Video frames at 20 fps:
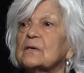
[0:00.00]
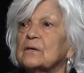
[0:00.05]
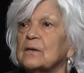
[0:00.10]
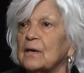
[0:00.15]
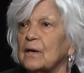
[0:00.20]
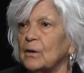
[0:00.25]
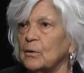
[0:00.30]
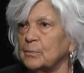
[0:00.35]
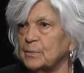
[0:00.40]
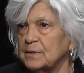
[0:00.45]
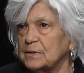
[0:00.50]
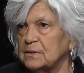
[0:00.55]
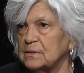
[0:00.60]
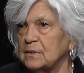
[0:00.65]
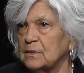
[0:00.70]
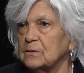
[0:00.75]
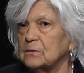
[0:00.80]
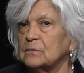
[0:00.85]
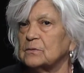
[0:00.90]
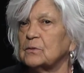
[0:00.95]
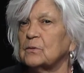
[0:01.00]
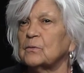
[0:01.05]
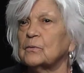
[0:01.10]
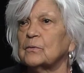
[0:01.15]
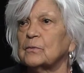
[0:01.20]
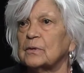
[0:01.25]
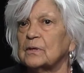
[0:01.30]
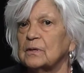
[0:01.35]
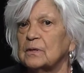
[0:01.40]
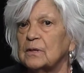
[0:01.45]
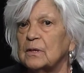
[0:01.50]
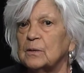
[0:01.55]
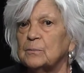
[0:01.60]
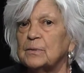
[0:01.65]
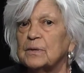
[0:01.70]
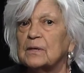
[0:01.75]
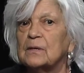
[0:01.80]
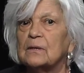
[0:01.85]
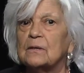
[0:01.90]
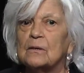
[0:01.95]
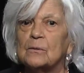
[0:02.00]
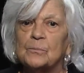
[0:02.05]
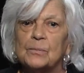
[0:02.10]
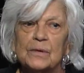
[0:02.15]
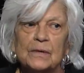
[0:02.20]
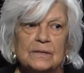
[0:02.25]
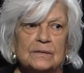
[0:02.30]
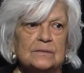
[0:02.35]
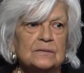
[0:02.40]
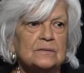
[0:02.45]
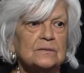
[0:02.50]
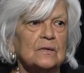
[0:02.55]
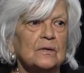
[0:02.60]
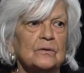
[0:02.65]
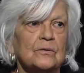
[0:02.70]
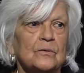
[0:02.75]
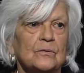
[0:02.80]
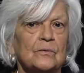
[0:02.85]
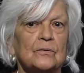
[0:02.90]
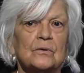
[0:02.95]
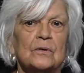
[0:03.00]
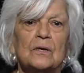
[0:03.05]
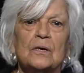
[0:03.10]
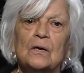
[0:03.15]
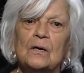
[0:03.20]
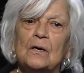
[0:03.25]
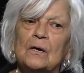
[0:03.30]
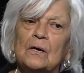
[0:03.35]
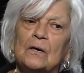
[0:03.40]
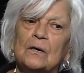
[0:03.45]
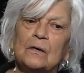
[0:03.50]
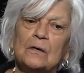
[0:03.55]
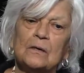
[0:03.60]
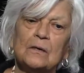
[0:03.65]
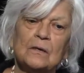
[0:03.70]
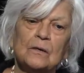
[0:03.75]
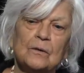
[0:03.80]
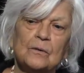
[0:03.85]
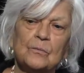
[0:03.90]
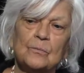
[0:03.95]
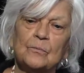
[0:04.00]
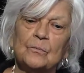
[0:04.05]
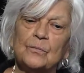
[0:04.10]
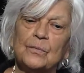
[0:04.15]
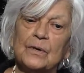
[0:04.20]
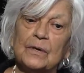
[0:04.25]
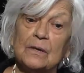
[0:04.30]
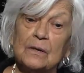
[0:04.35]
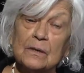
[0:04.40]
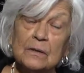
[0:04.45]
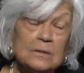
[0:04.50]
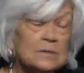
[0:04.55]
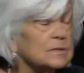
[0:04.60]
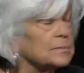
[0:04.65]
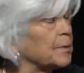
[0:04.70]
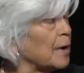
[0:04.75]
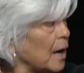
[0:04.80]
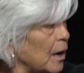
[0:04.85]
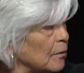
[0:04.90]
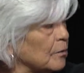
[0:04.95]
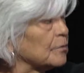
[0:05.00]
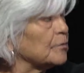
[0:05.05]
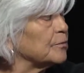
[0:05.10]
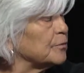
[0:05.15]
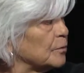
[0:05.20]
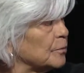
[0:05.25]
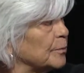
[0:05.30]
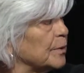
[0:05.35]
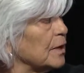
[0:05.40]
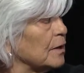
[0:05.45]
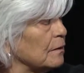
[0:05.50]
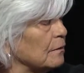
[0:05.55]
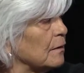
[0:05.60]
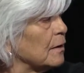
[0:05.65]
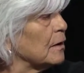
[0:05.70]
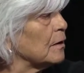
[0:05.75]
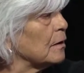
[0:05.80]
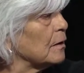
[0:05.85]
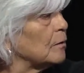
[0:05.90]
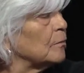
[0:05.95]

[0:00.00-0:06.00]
helping set the tone and keeping in the place centered. But it is powerful being there.